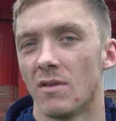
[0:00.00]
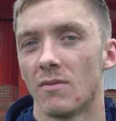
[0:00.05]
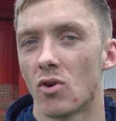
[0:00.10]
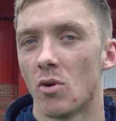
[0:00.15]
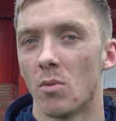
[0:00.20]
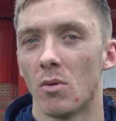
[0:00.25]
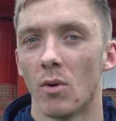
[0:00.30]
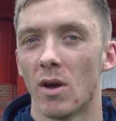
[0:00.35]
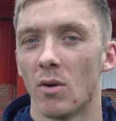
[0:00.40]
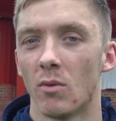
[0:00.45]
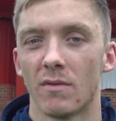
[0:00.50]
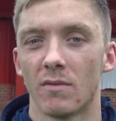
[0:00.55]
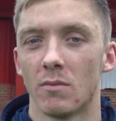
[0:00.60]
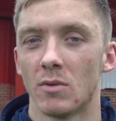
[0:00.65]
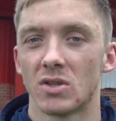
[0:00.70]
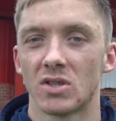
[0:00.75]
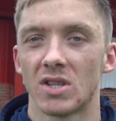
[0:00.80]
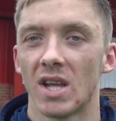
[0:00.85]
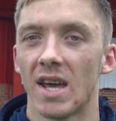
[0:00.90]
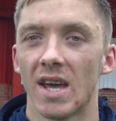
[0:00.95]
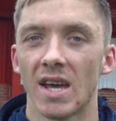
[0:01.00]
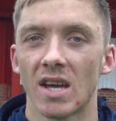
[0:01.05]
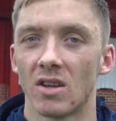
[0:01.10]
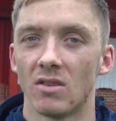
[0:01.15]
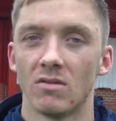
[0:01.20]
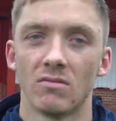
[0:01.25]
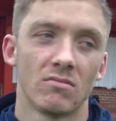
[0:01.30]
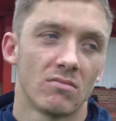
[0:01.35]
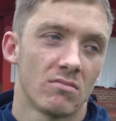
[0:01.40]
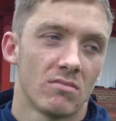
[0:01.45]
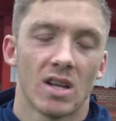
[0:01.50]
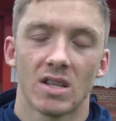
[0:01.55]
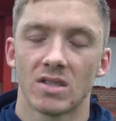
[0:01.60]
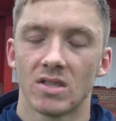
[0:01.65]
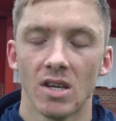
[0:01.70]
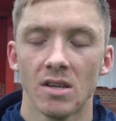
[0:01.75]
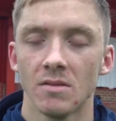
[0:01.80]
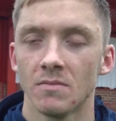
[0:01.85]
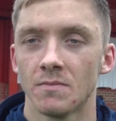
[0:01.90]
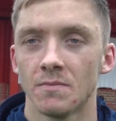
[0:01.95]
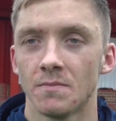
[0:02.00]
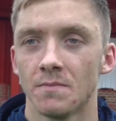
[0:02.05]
come away with a mistake, and that's it.